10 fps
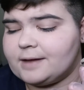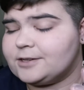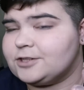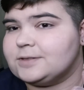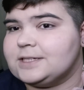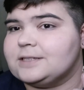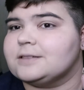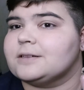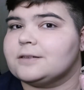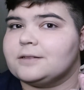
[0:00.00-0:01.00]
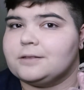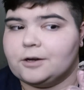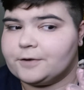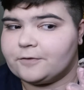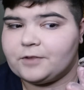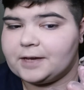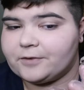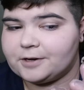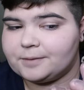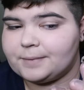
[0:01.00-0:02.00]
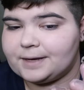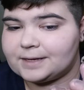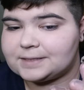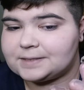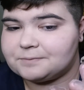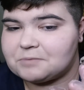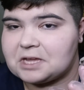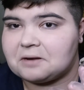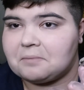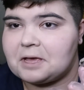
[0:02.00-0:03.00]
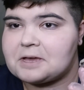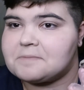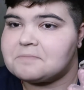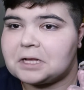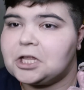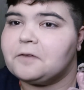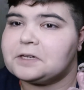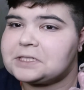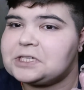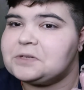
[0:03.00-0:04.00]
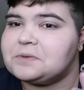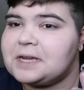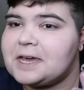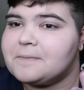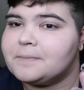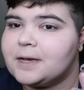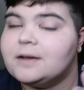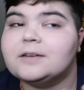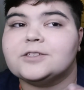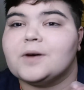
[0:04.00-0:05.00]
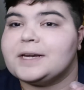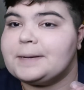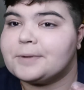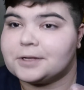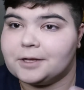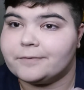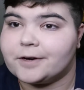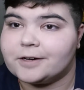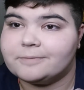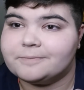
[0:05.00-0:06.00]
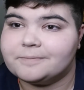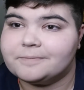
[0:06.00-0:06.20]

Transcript: and she was eating the Clover flavored mix, and I'm like, Clover's a cute name, so I named her Clover.